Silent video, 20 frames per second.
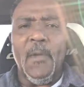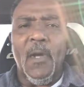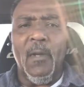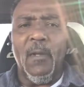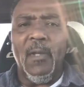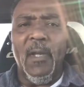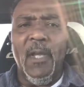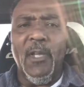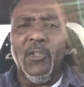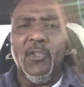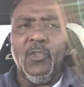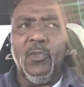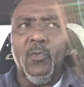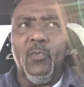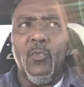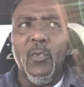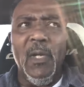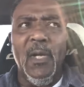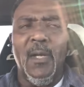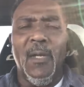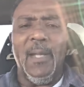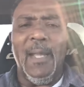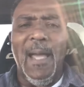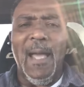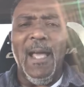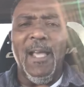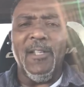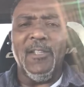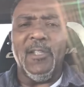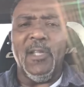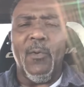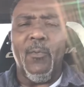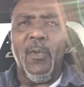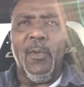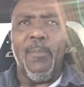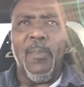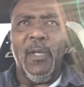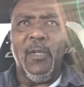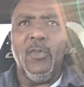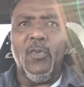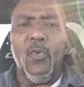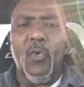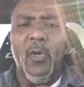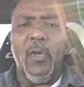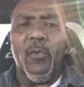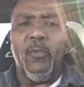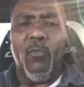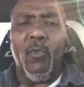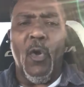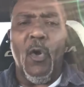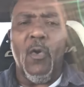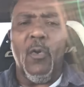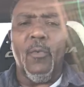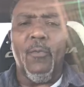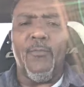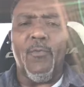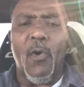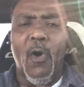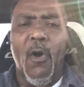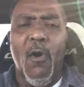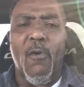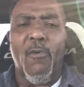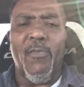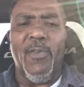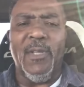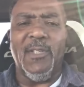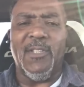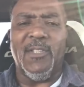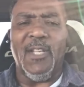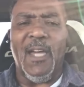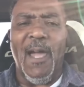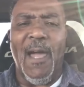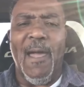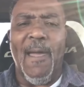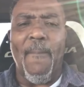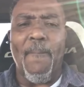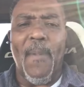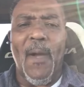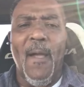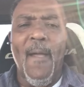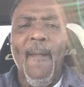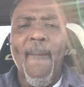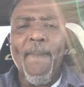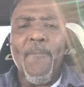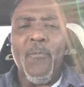unless you realize that we've been doing wrong for all this time.